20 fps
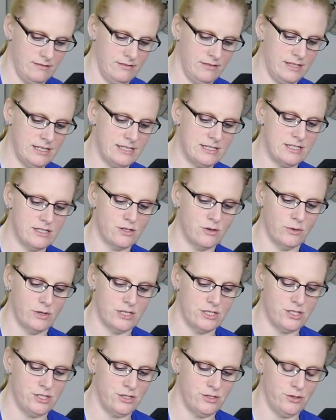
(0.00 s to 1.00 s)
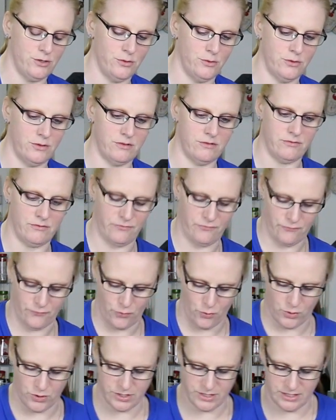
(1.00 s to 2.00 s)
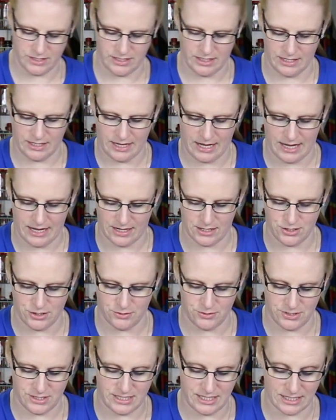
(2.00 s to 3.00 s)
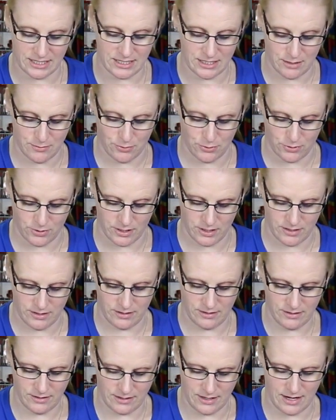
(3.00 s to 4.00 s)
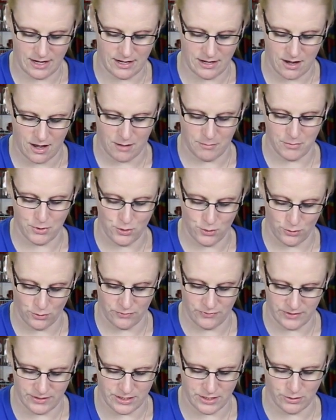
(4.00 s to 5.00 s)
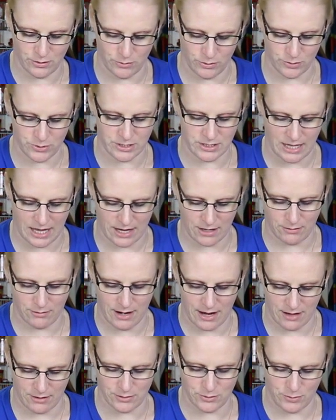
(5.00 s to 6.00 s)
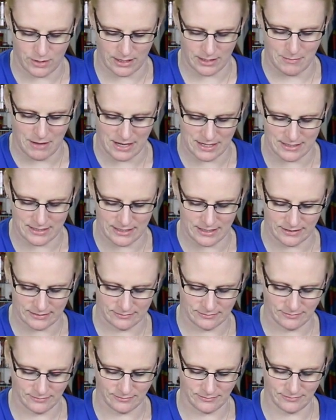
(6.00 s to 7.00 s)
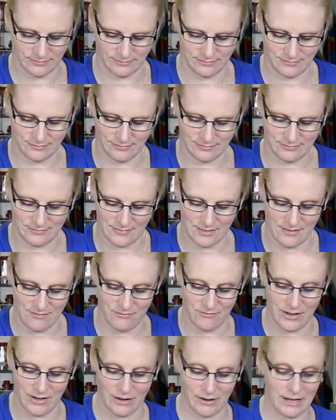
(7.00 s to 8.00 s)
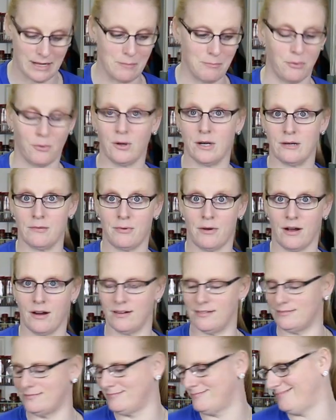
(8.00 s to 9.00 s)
This is going to force the cake to stick to the board and not move, so it won't slide around while I'm icing. Very important part.